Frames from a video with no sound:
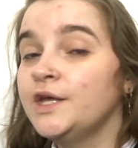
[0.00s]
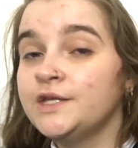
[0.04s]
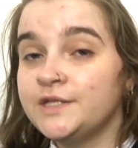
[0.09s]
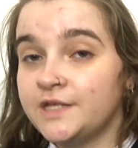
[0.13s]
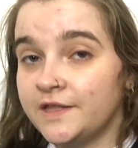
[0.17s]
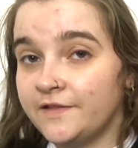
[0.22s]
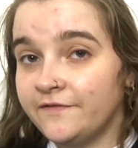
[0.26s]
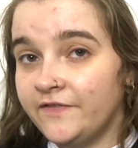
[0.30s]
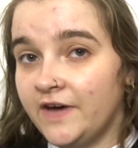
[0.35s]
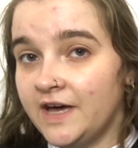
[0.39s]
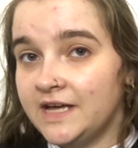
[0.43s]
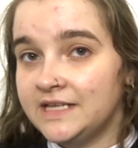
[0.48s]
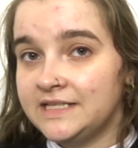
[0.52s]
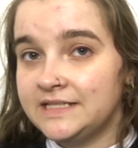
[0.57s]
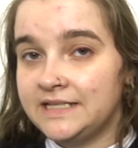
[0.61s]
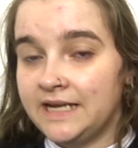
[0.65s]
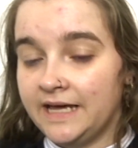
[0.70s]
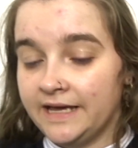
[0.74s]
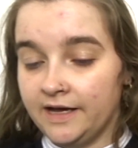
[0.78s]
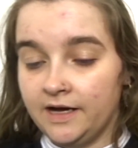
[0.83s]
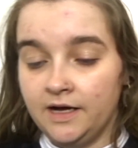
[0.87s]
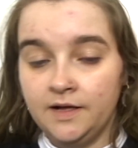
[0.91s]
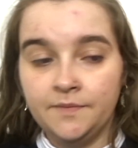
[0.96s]
So the first
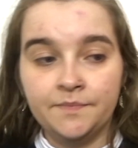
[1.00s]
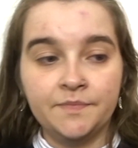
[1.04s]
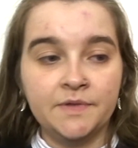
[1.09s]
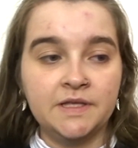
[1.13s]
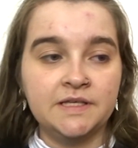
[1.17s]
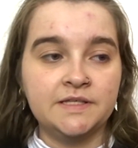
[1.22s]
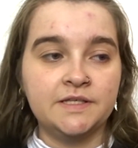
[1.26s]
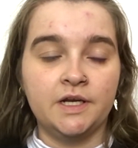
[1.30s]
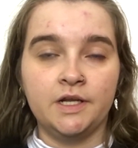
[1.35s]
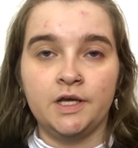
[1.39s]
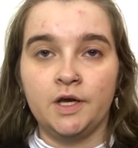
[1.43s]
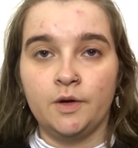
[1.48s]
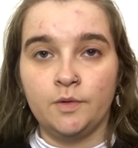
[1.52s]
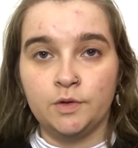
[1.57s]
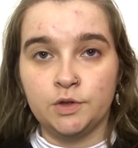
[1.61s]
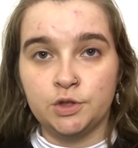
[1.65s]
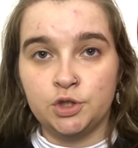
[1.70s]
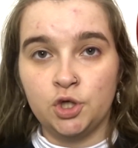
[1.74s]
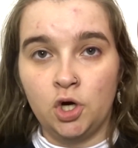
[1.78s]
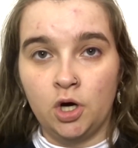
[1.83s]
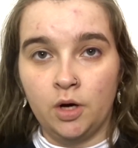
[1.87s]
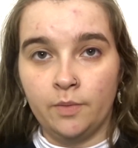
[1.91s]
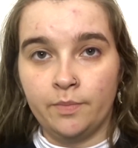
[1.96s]
layer is going to go on
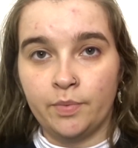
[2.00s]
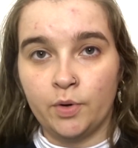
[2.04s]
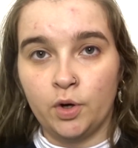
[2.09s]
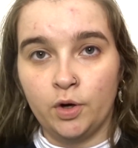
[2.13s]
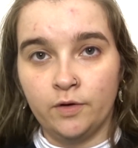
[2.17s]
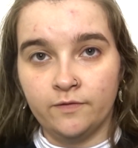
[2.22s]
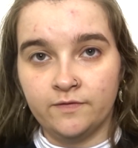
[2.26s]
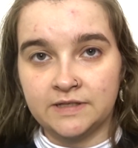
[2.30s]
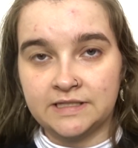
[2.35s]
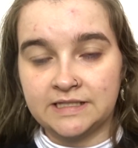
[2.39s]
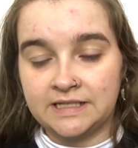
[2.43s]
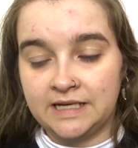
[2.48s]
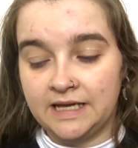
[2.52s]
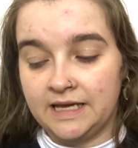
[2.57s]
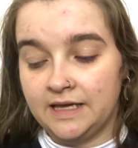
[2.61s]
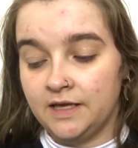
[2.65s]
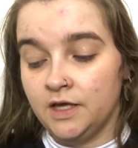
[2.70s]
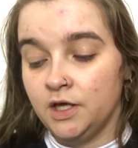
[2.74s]
top, obviously.